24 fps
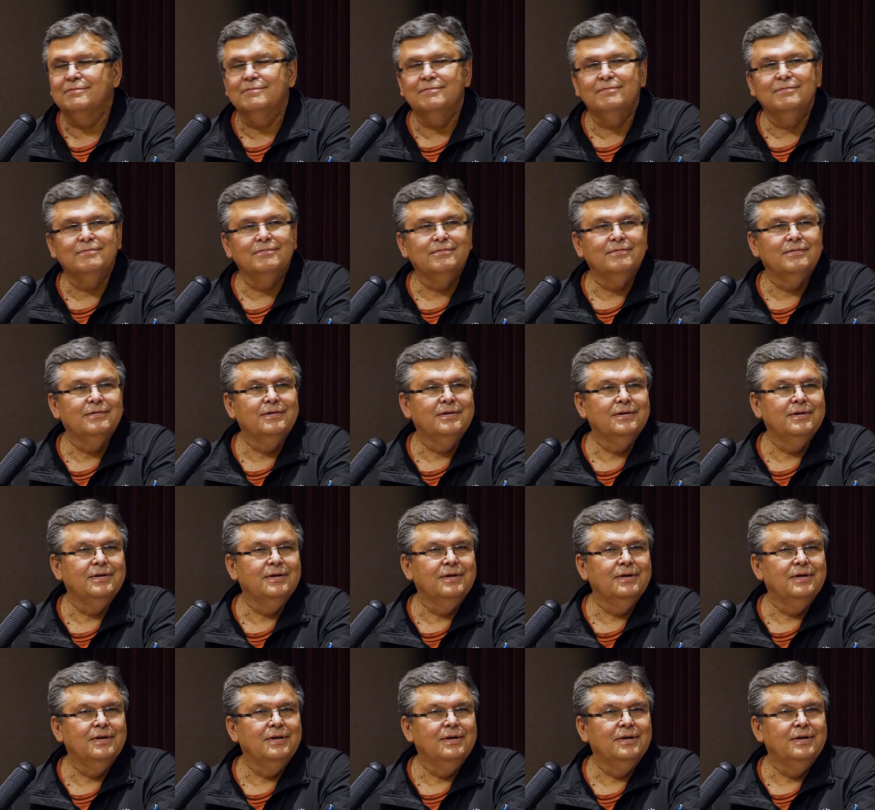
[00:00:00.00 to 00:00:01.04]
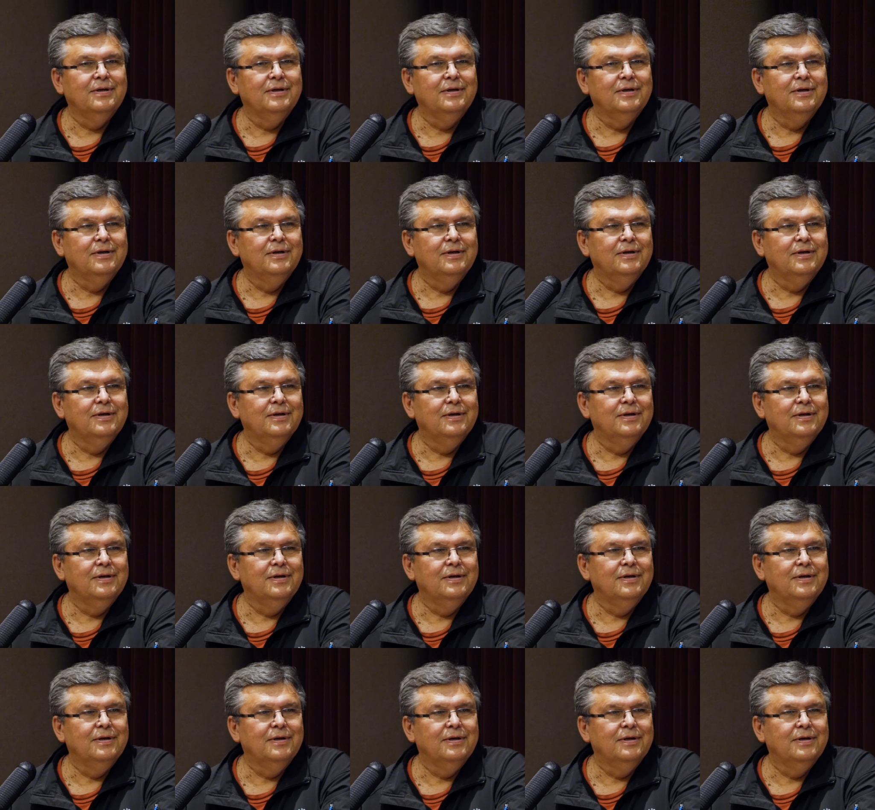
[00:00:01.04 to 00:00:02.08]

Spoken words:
No one is speaking in this clip.